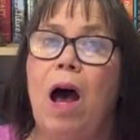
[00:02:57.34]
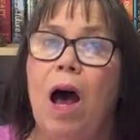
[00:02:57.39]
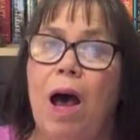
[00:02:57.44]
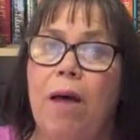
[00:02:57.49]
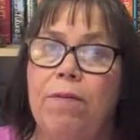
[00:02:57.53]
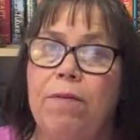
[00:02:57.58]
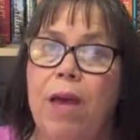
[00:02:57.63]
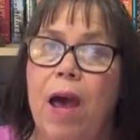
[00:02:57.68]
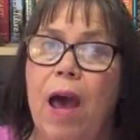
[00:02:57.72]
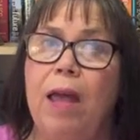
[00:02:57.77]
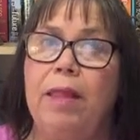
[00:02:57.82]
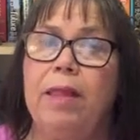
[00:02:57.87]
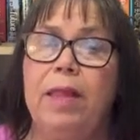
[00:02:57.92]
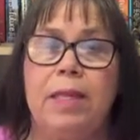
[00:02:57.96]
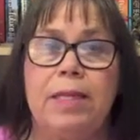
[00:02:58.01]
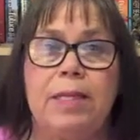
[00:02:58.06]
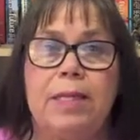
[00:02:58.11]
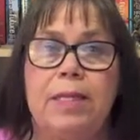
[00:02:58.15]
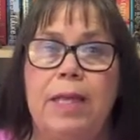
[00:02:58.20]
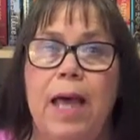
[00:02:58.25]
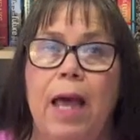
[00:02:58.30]
I've got the
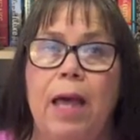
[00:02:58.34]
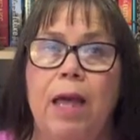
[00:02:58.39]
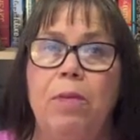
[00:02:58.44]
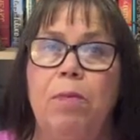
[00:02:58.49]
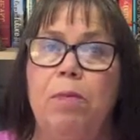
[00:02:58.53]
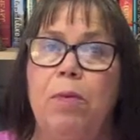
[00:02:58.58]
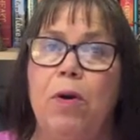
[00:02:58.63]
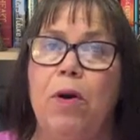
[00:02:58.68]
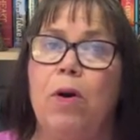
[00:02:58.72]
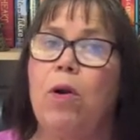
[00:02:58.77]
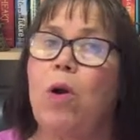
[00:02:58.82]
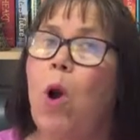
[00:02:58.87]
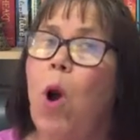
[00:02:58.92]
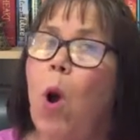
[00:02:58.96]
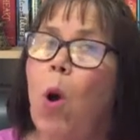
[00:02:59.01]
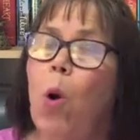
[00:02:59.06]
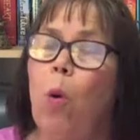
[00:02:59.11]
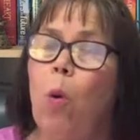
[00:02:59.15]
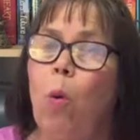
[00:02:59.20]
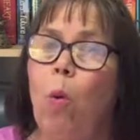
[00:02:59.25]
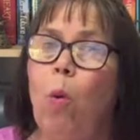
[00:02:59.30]
second book
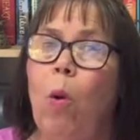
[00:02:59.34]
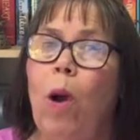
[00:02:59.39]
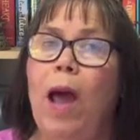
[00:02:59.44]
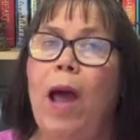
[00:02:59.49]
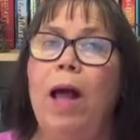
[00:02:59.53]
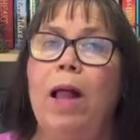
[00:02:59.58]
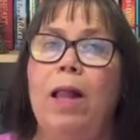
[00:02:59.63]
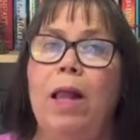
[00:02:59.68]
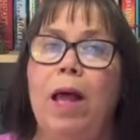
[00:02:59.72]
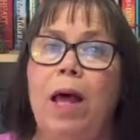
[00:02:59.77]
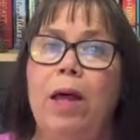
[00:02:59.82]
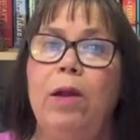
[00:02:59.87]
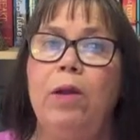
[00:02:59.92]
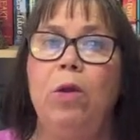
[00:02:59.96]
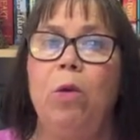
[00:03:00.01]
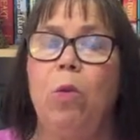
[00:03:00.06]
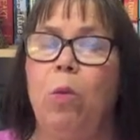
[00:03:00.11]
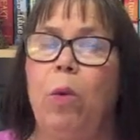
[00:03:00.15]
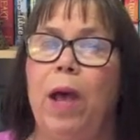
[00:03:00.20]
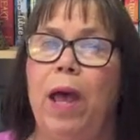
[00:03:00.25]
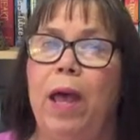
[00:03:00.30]
well
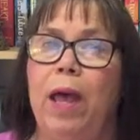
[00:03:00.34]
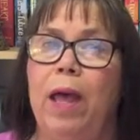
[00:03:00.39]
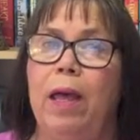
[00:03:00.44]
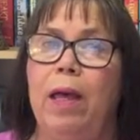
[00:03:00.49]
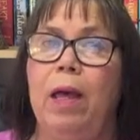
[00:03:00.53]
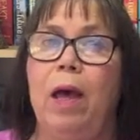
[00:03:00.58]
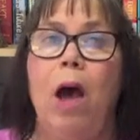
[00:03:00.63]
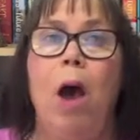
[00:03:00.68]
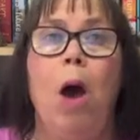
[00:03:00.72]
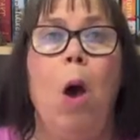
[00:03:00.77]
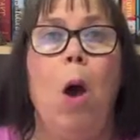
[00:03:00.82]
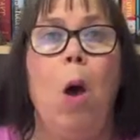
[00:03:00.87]
underway,